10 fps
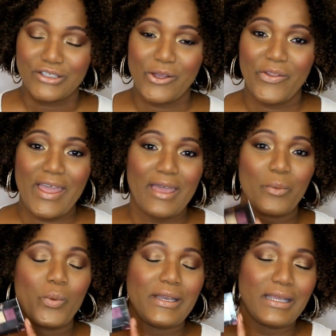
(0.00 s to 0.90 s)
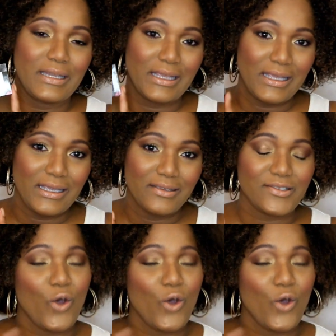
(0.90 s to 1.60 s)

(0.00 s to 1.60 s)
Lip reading: so that when it is